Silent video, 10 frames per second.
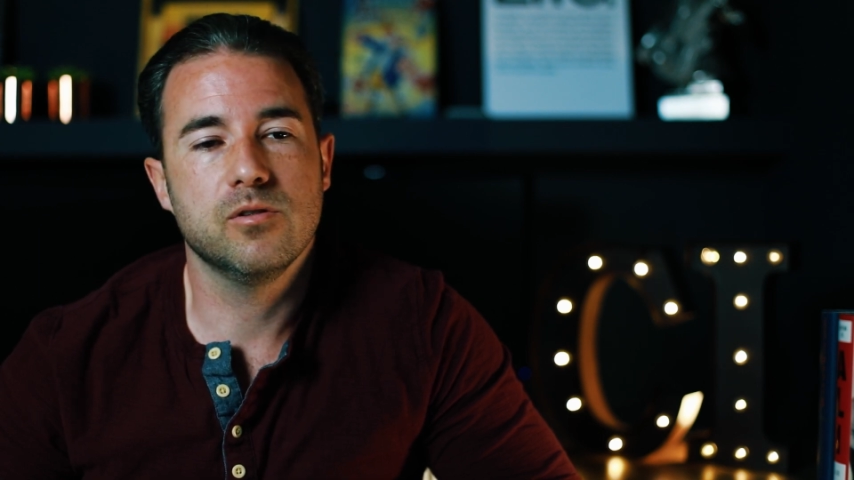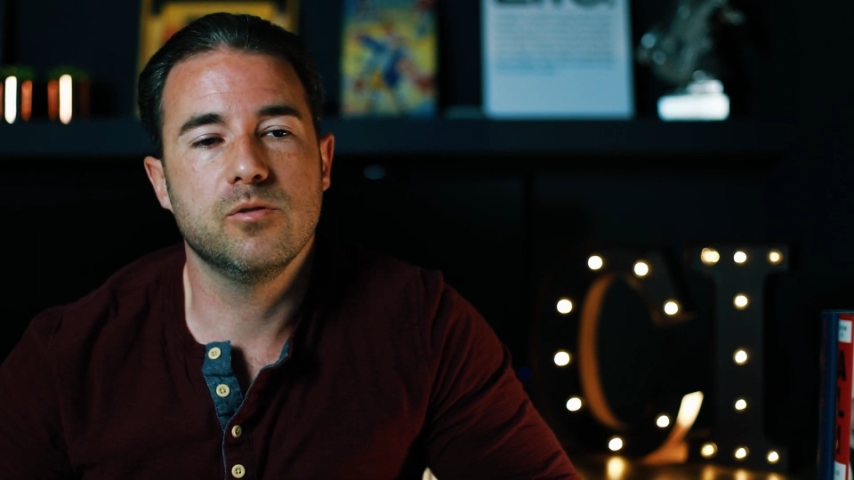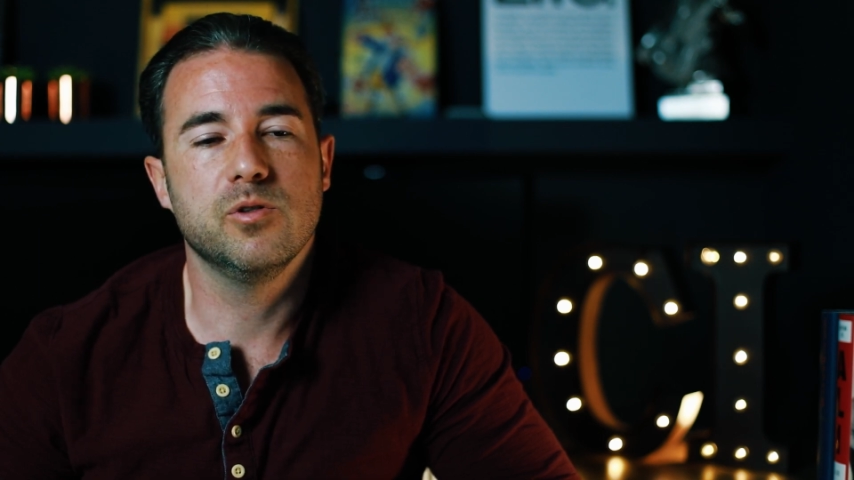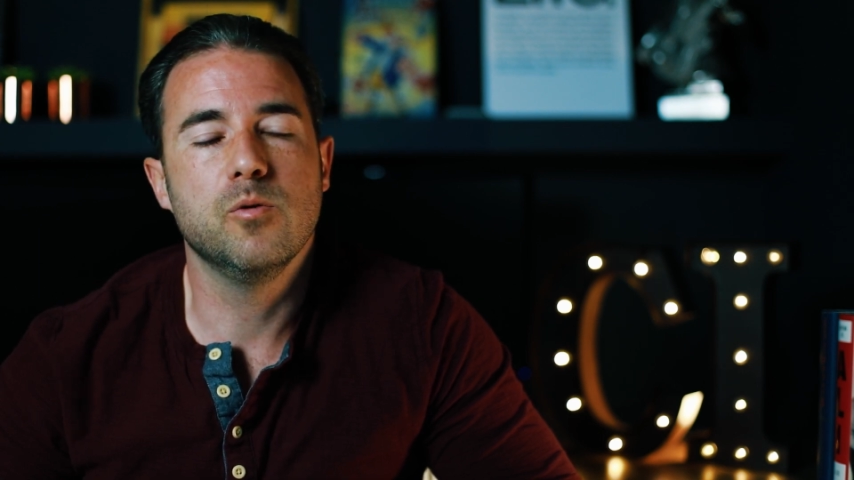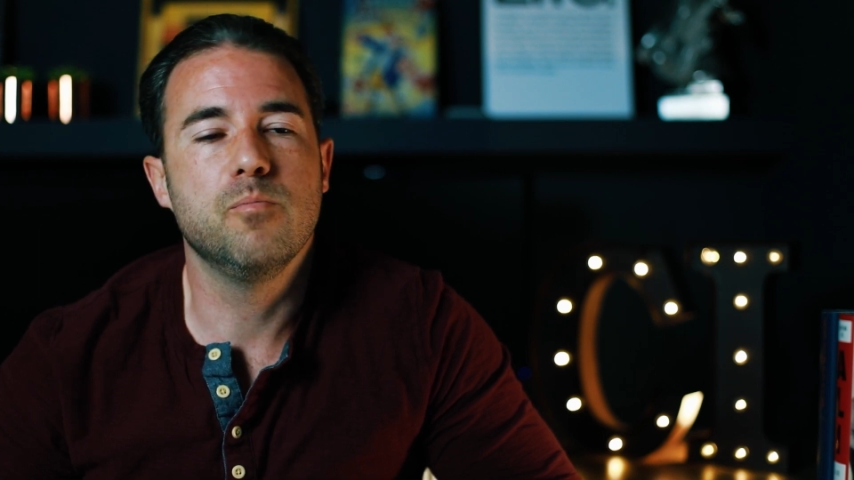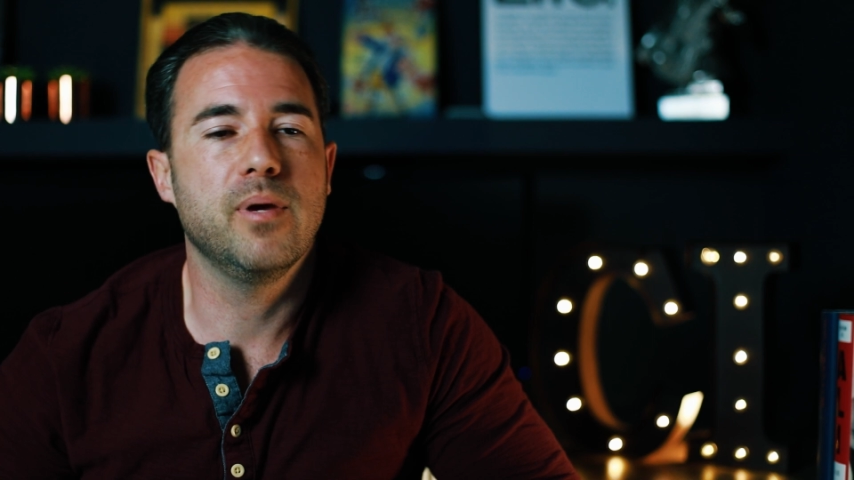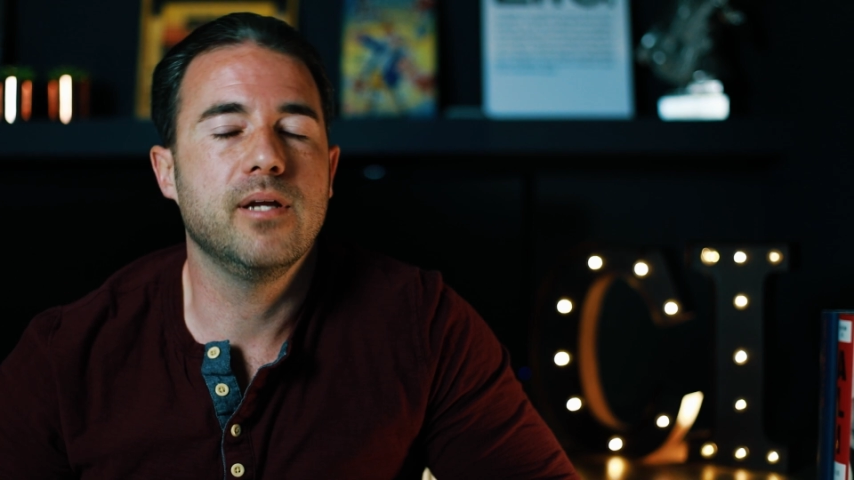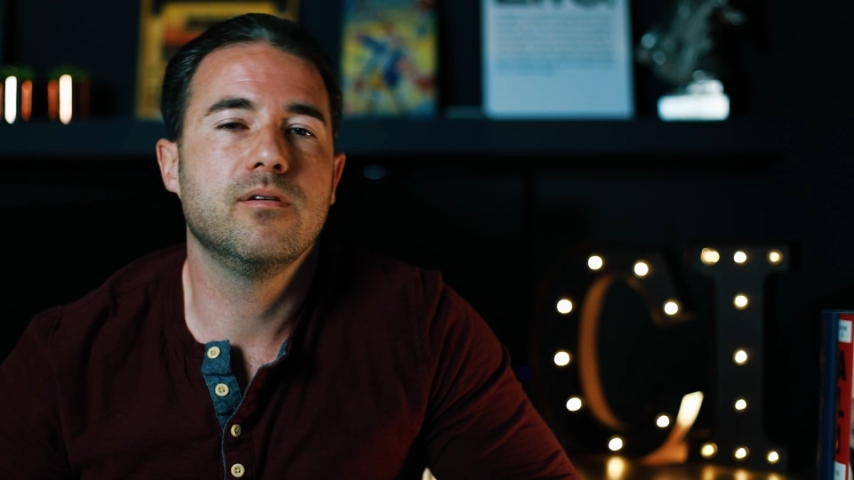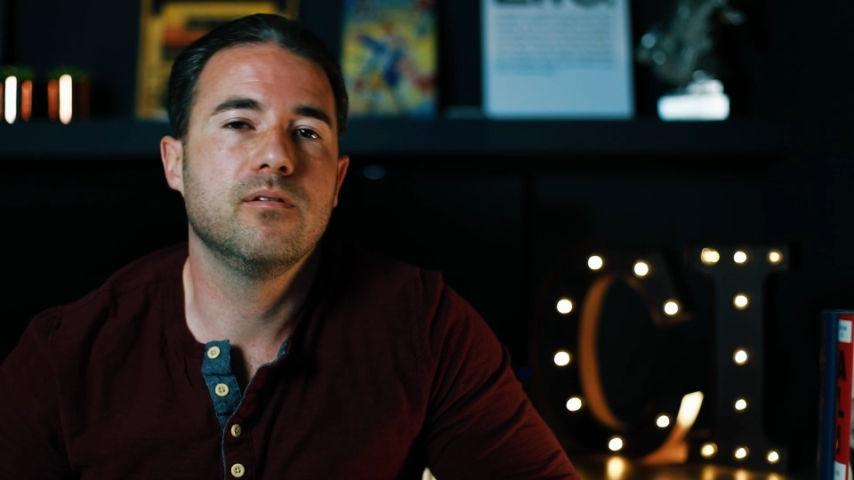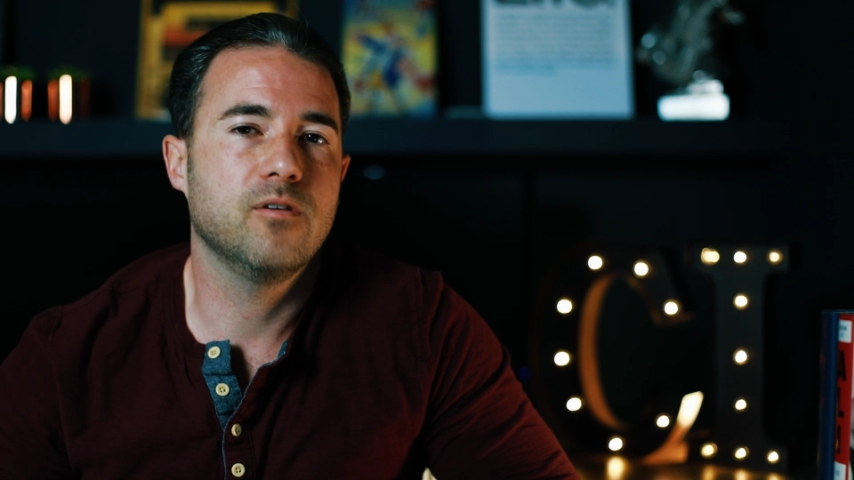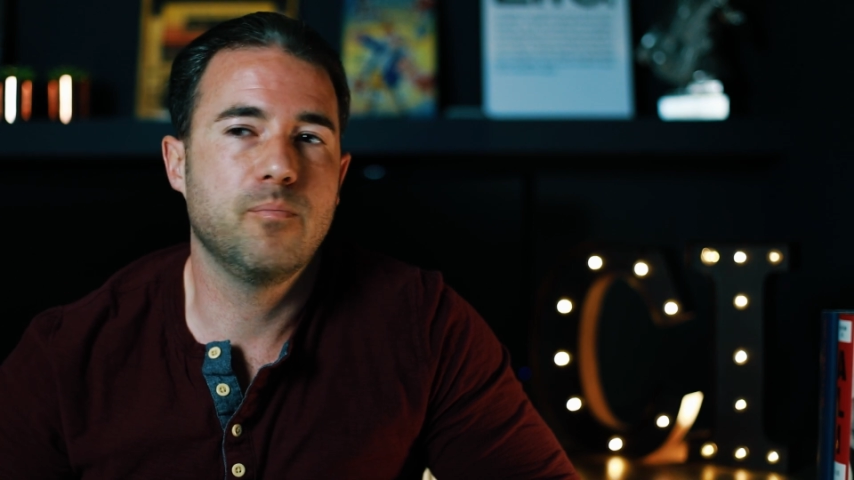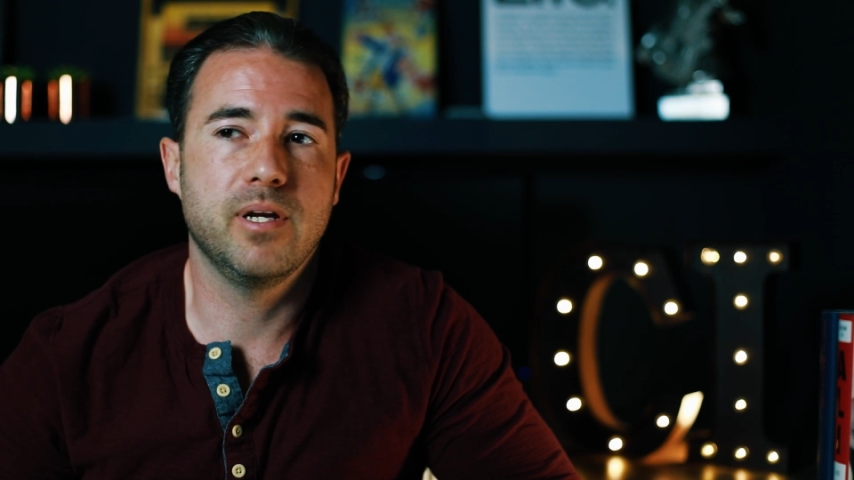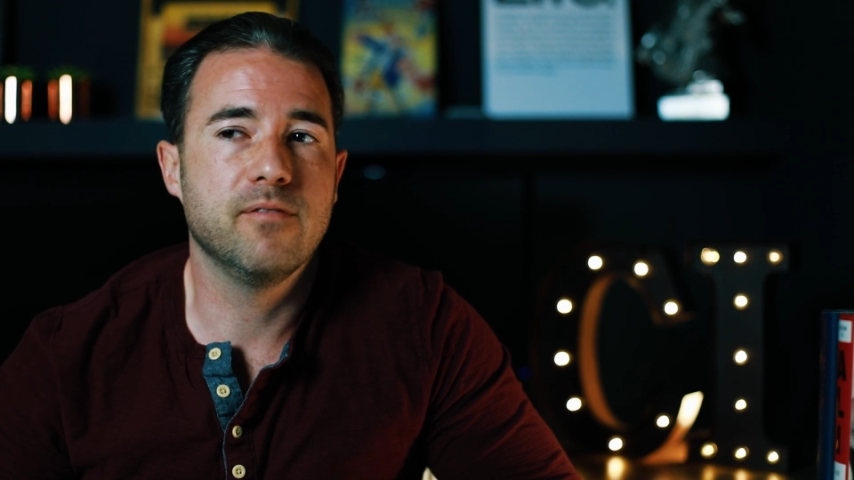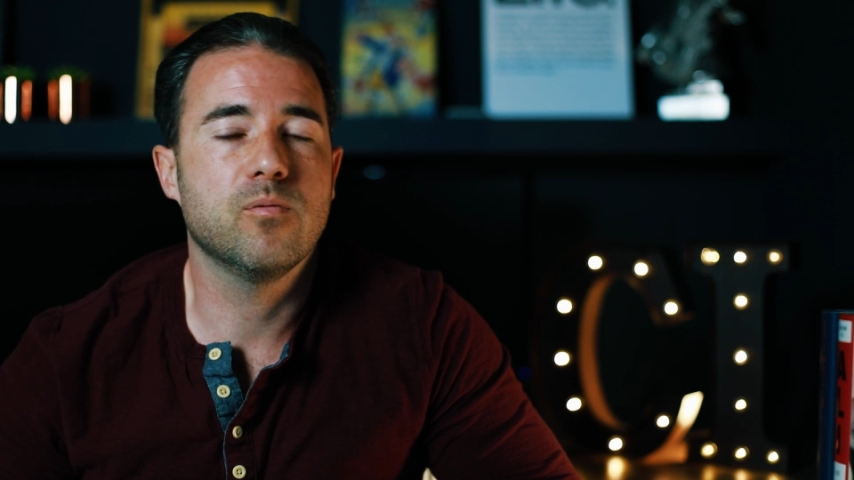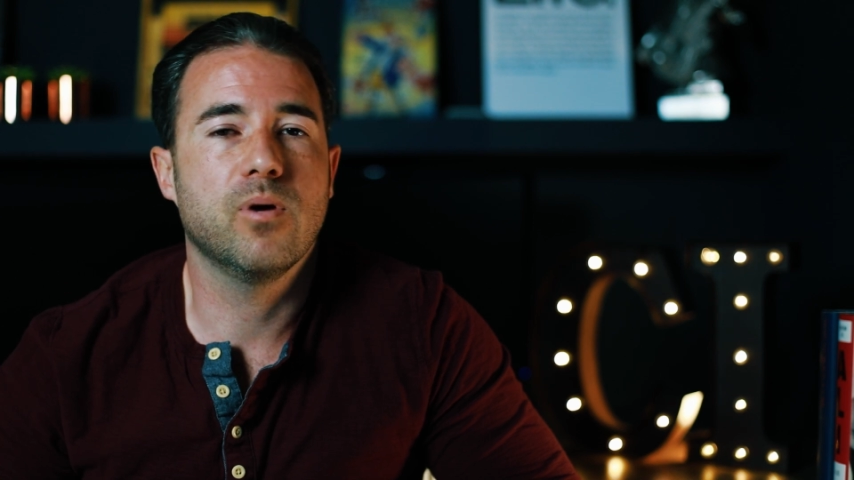you're
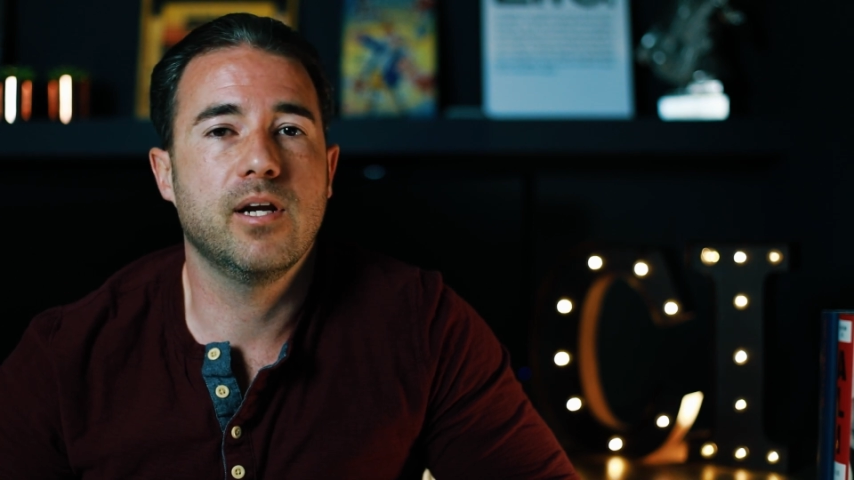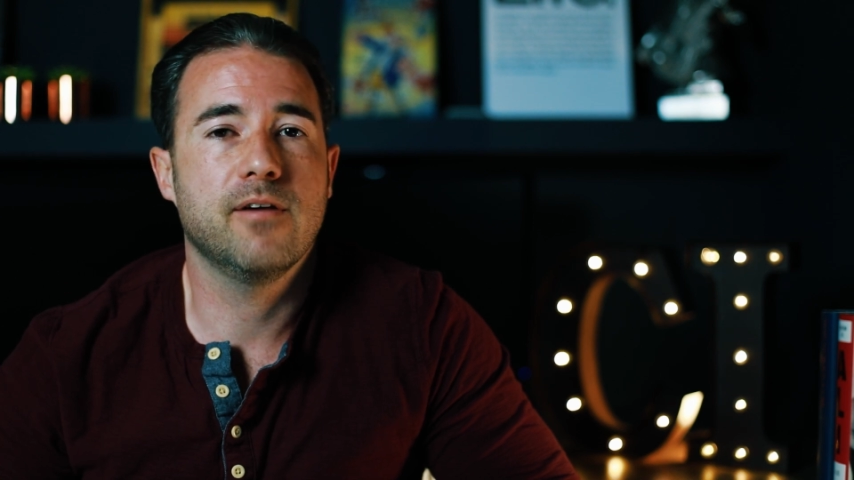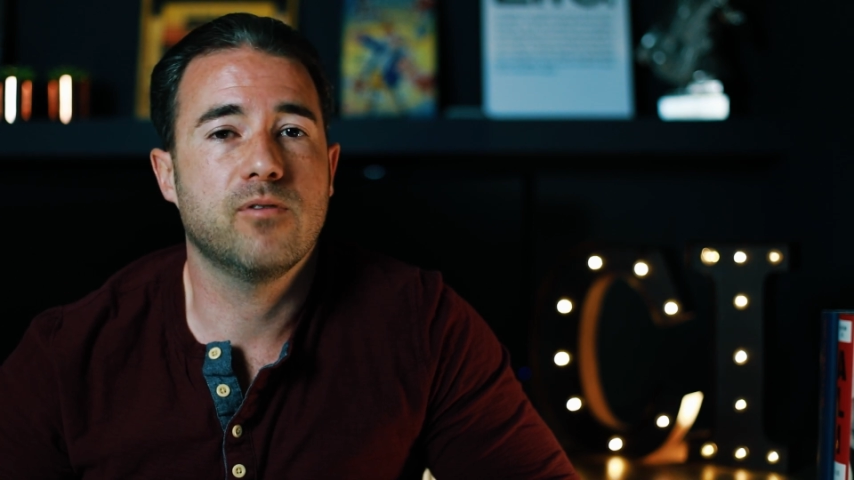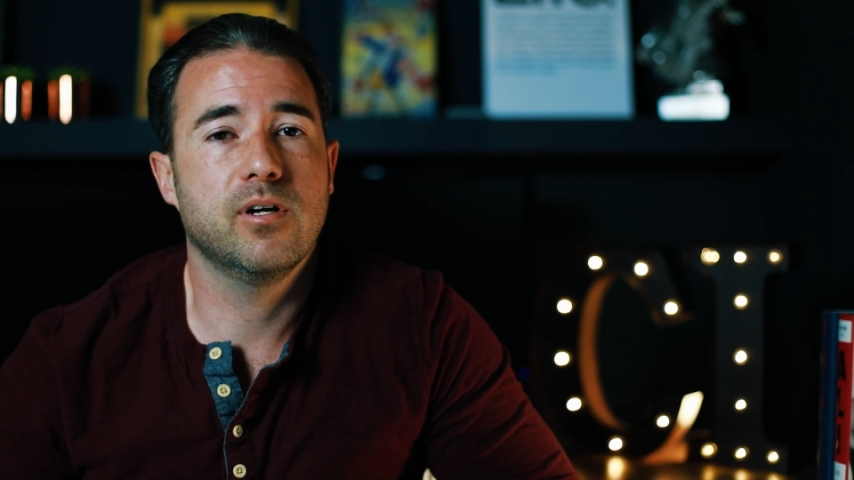bidding for work left,